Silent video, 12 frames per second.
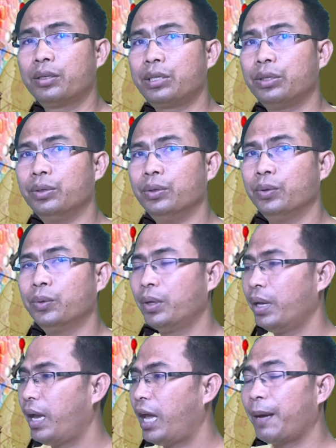to
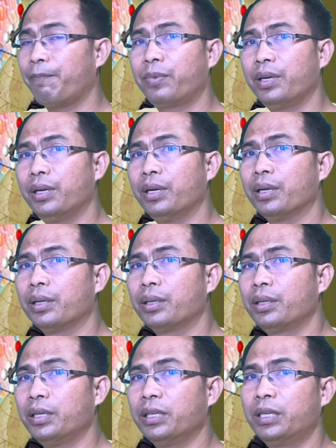help
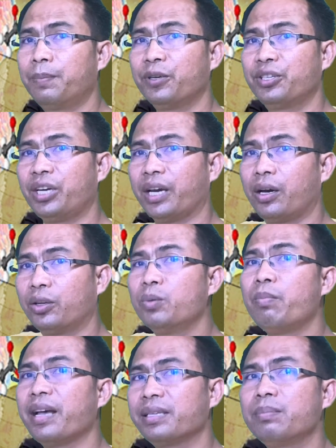the project or to
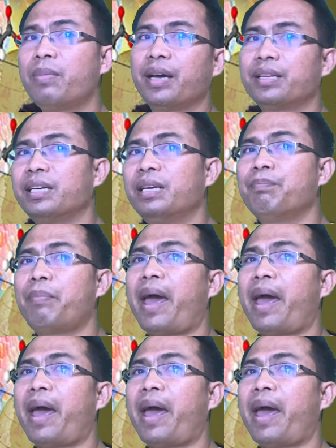maximize the